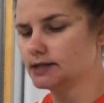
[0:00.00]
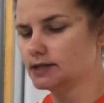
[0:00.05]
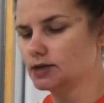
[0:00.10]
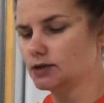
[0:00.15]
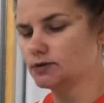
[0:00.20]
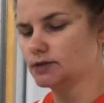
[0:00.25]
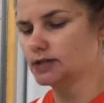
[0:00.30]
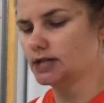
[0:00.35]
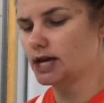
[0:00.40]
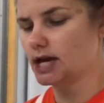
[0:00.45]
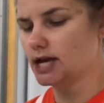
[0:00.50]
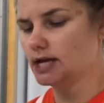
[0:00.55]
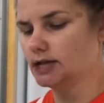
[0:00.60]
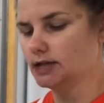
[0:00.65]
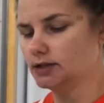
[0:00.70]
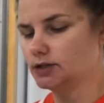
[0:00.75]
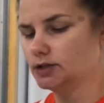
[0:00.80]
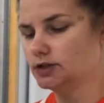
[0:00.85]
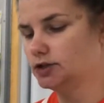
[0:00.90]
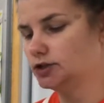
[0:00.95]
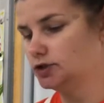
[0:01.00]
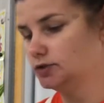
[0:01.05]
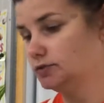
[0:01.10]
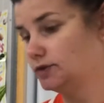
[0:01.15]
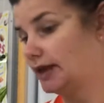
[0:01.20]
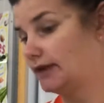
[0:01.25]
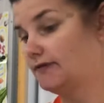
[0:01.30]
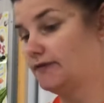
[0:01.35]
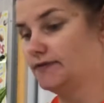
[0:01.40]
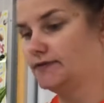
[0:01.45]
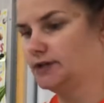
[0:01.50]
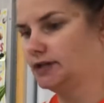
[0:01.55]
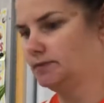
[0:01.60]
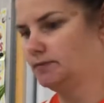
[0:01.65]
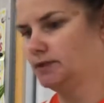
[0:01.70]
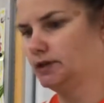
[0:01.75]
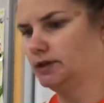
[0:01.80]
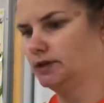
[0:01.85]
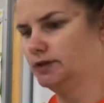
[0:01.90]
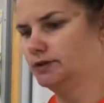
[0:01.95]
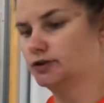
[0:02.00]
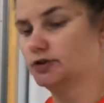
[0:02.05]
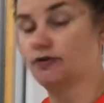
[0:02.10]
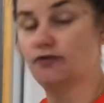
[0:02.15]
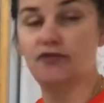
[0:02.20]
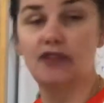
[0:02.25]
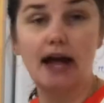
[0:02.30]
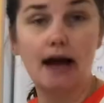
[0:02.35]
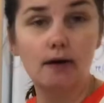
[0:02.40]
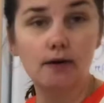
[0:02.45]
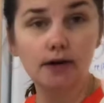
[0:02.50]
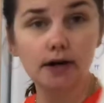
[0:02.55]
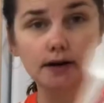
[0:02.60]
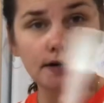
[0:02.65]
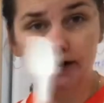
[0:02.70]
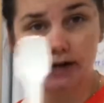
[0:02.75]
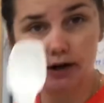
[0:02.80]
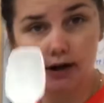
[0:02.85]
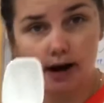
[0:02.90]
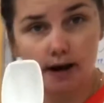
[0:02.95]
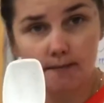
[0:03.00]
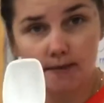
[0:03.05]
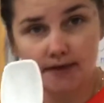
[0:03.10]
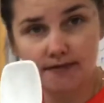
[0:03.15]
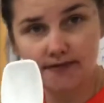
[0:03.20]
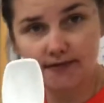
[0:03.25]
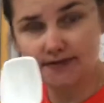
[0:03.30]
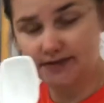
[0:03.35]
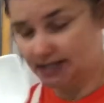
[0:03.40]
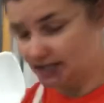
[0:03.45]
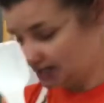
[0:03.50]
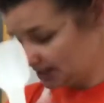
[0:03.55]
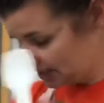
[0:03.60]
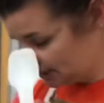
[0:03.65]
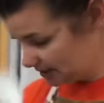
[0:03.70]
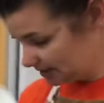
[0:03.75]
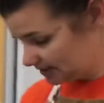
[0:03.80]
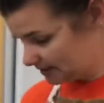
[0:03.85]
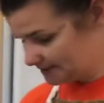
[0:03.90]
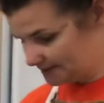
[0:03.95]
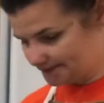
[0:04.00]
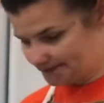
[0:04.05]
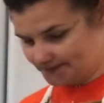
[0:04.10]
So say I needed to do like 15 milliliters of flour. I'm gonna grab my 15,